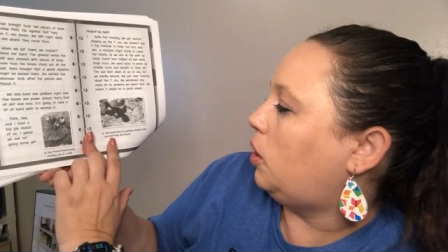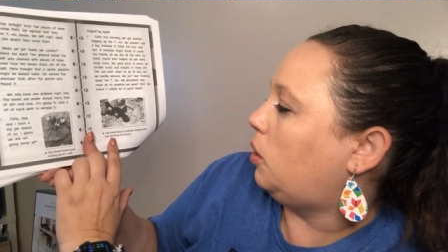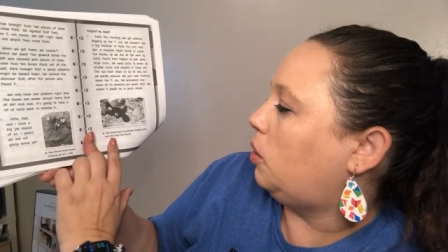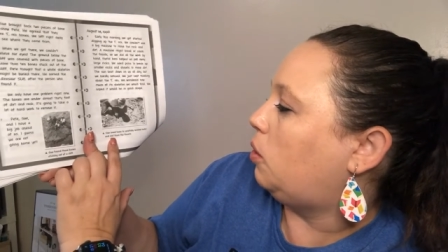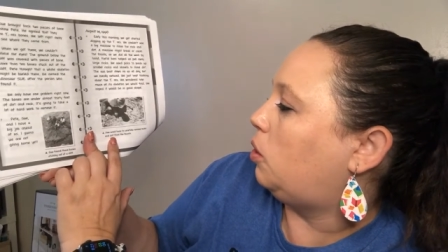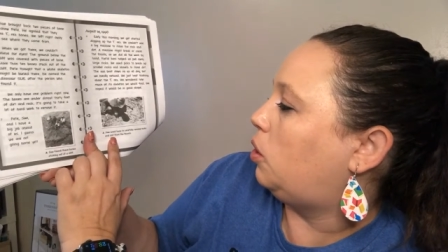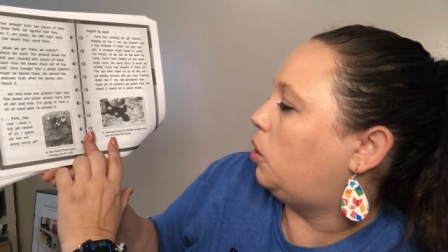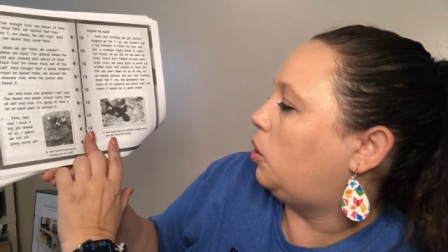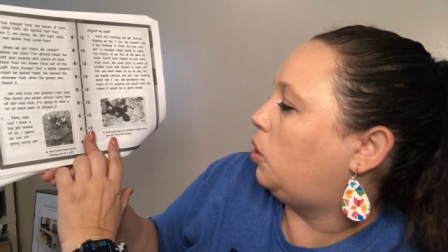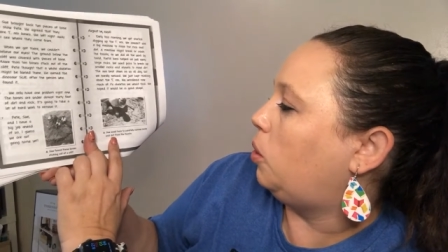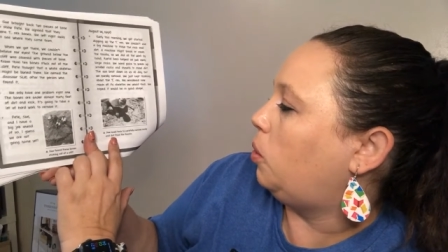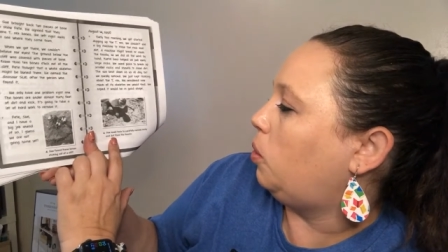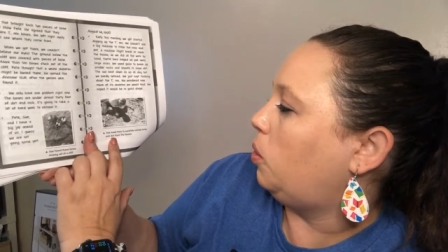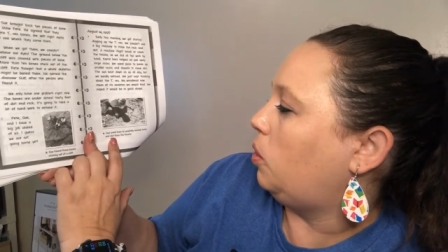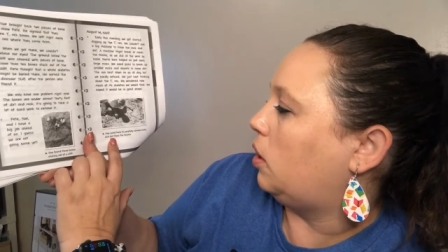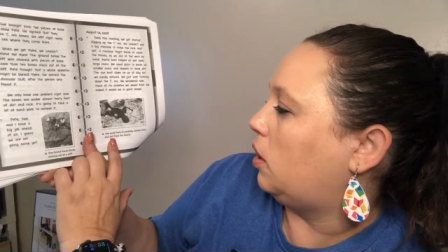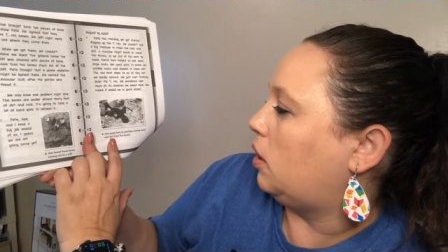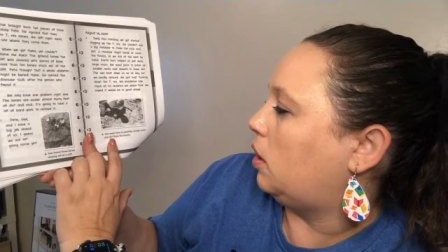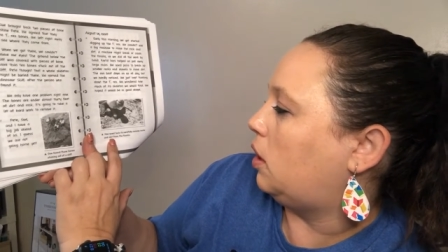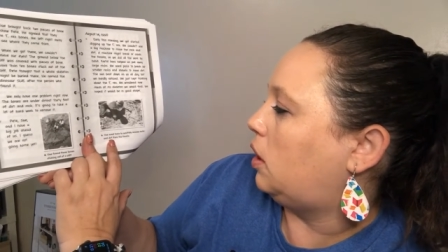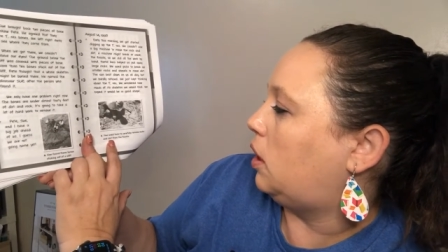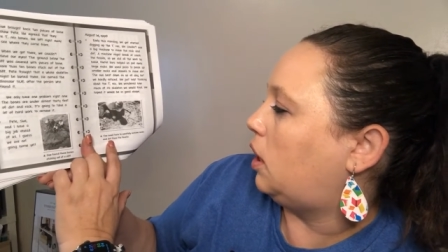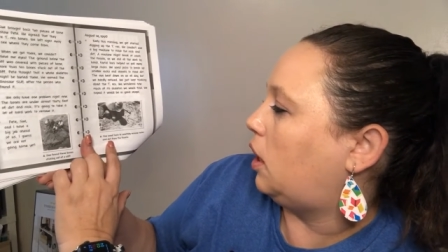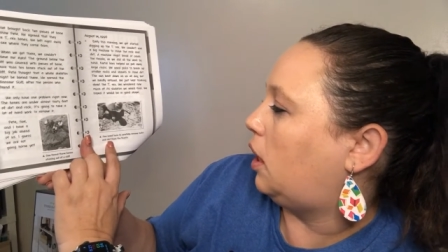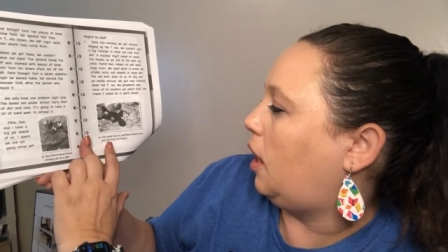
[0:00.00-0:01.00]
used
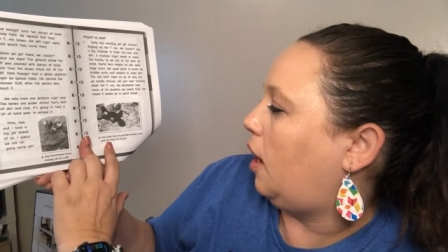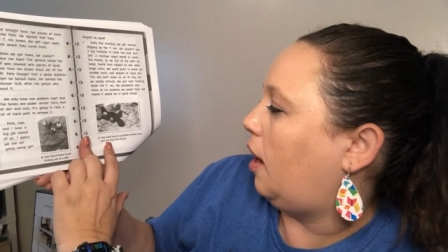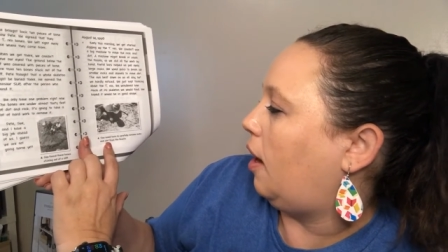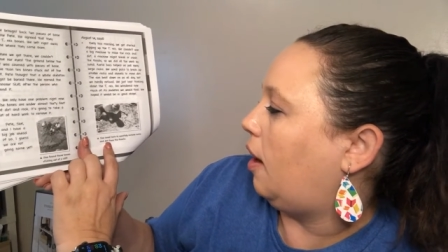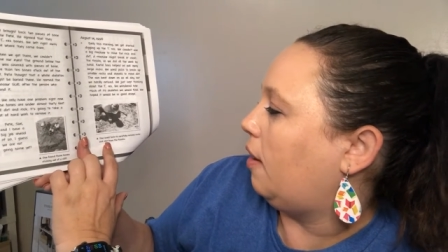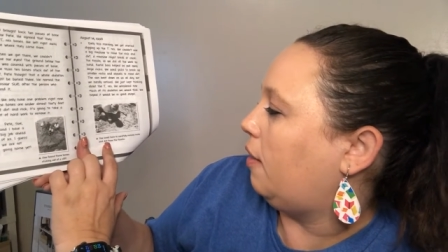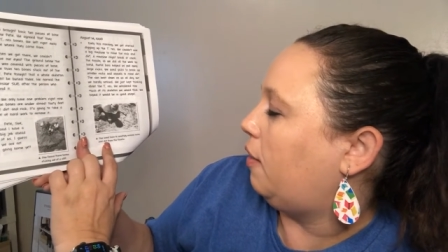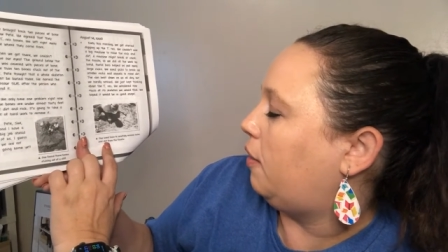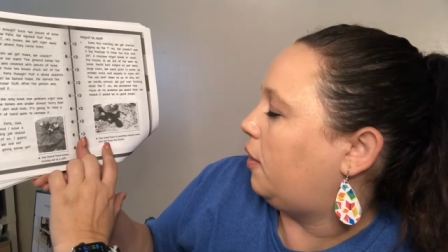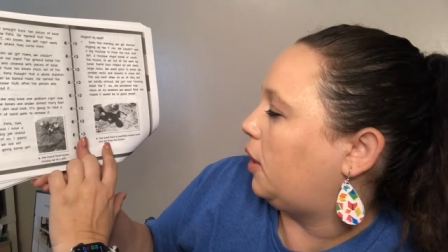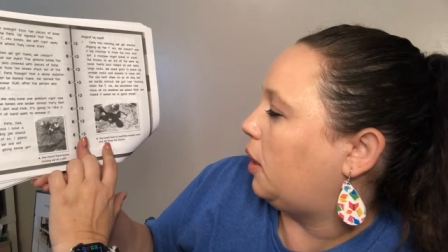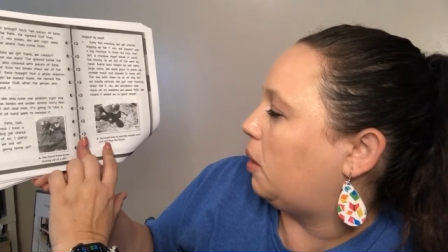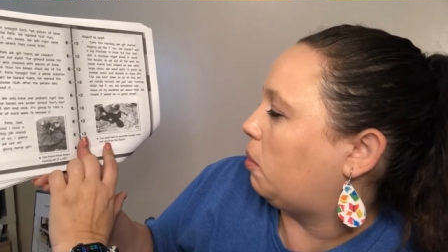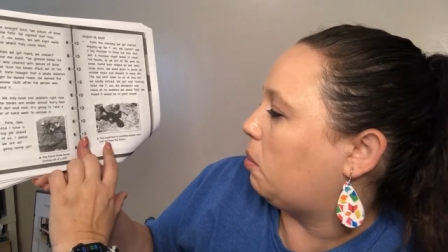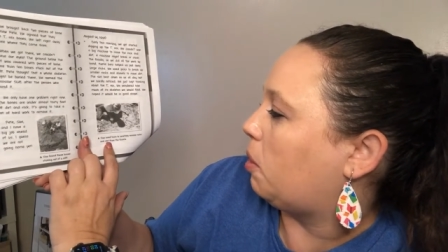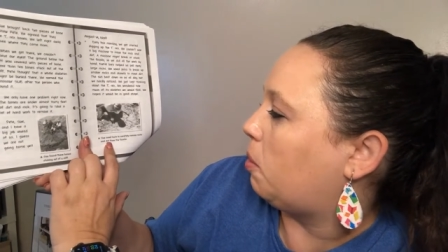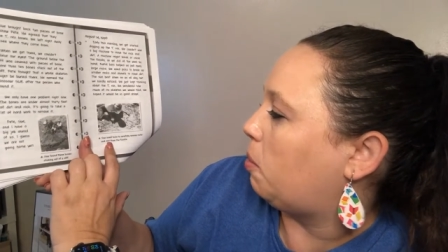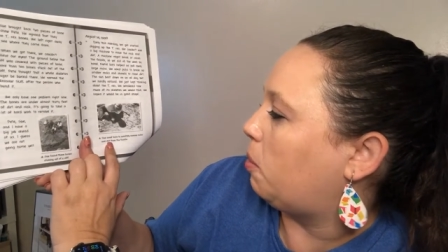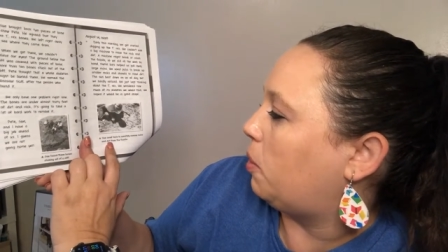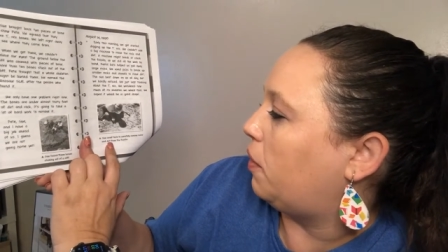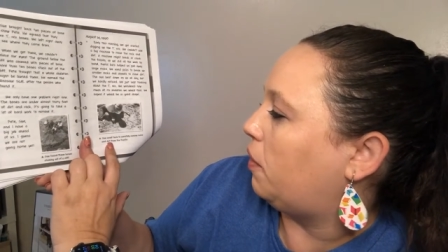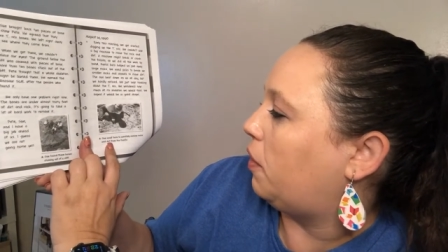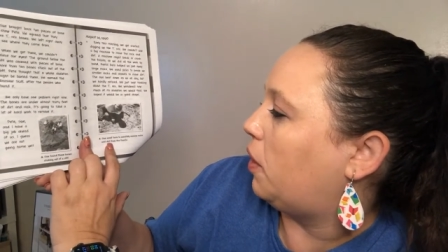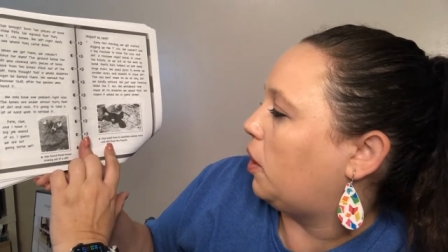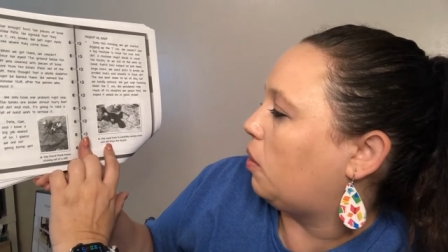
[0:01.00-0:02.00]
tools to carefully
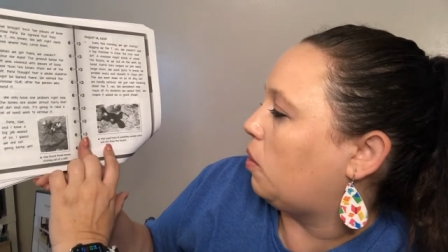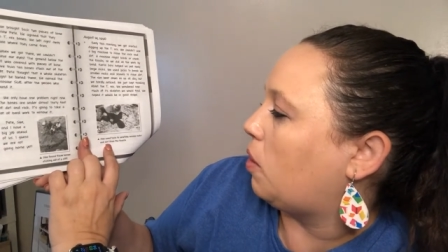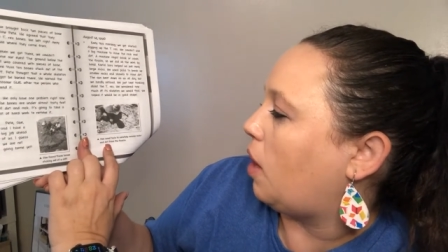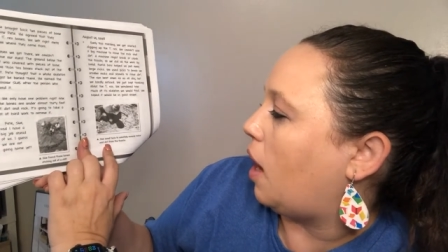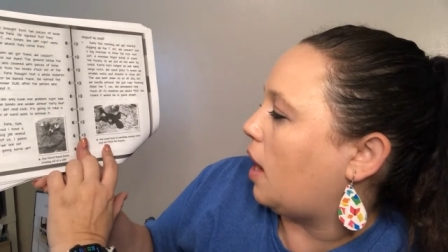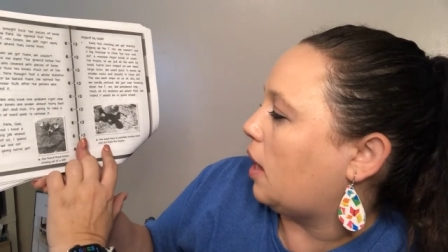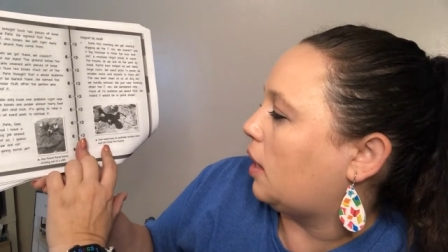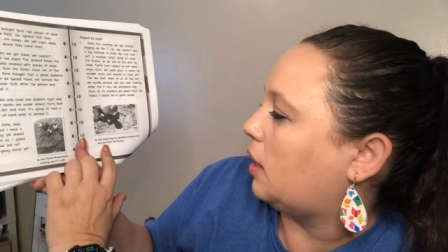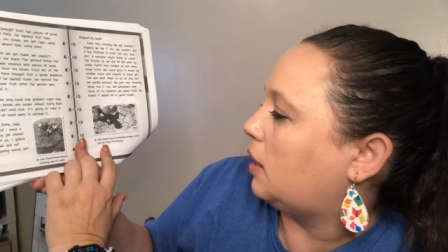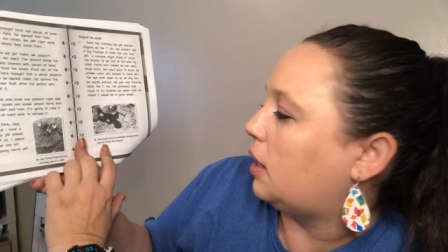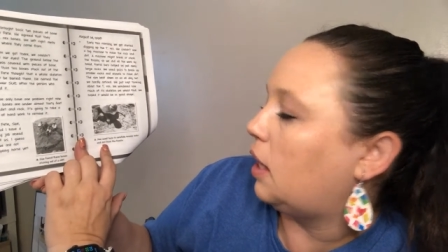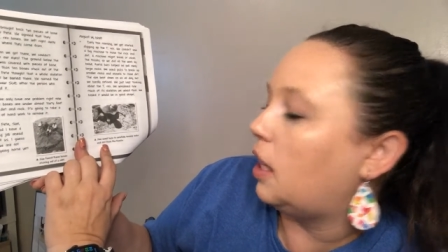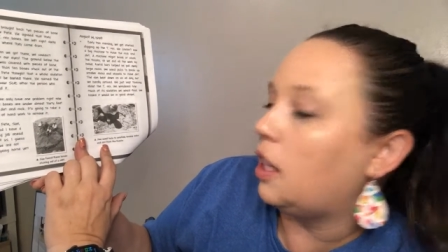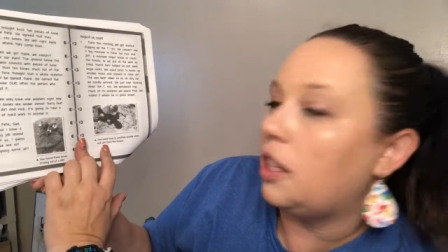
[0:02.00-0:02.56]
remove the rocks